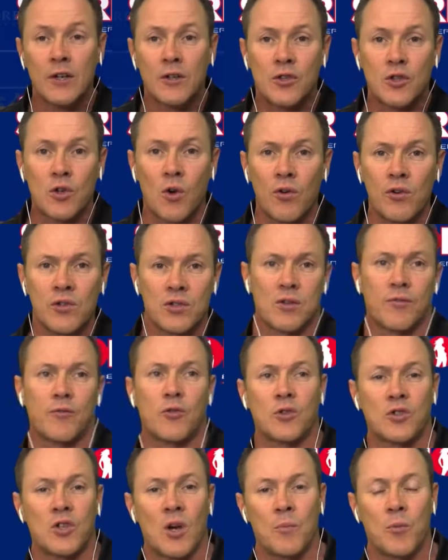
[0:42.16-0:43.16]
Score is, of
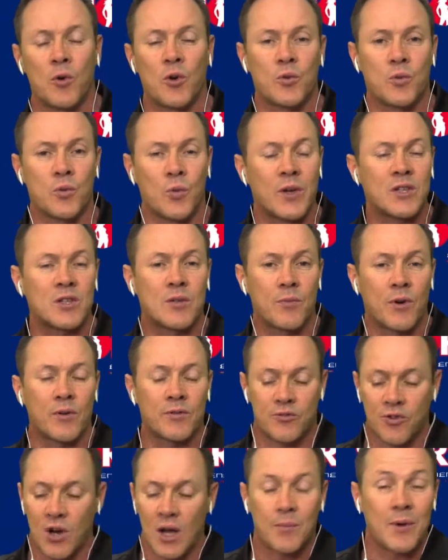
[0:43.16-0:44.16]
course, on board with Western
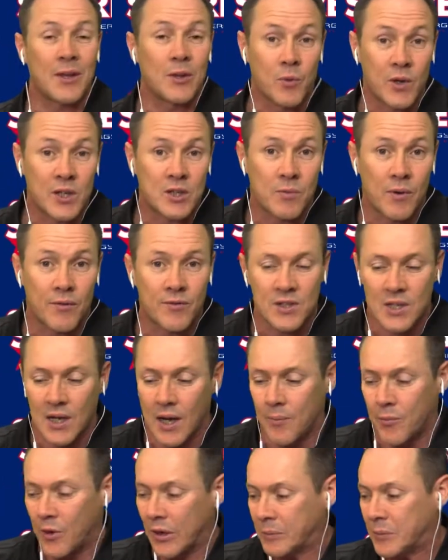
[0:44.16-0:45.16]
Province Rugby and the Western Province
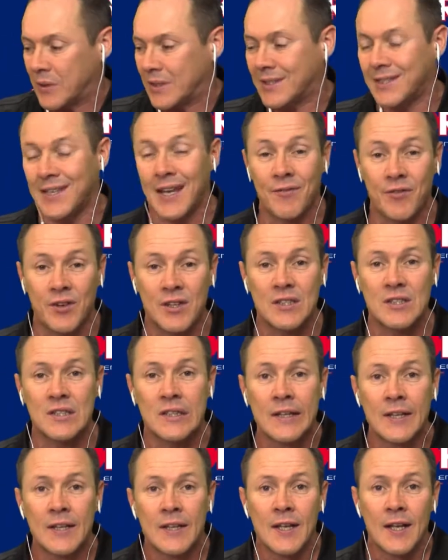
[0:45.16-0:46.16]
Club Rugby Sevens,